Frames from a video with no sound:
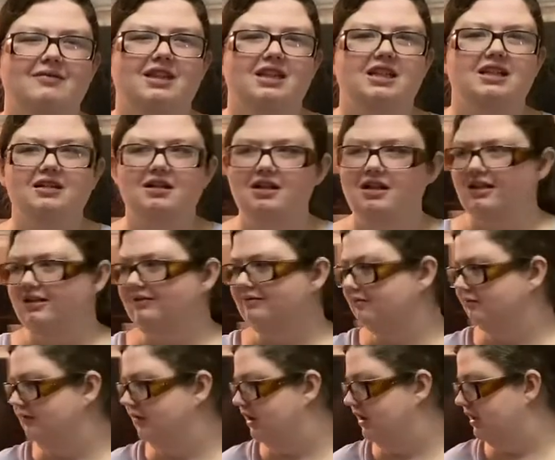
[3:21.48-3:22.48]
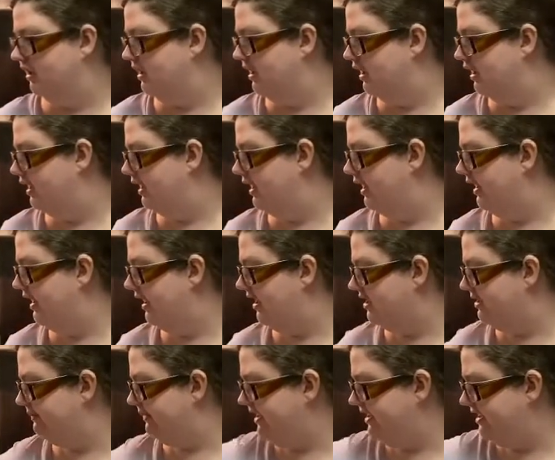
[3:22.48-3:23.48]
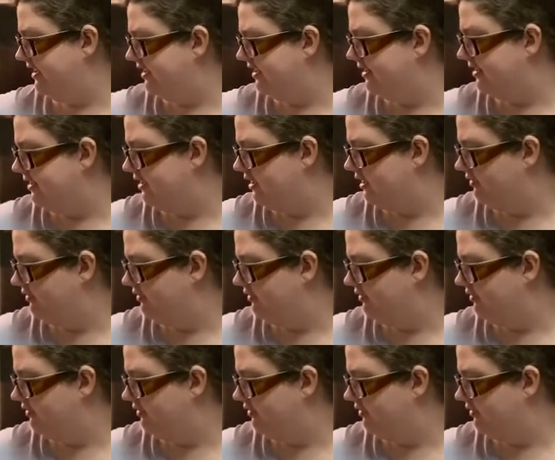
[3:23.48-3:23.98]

Yeah. And then our spices.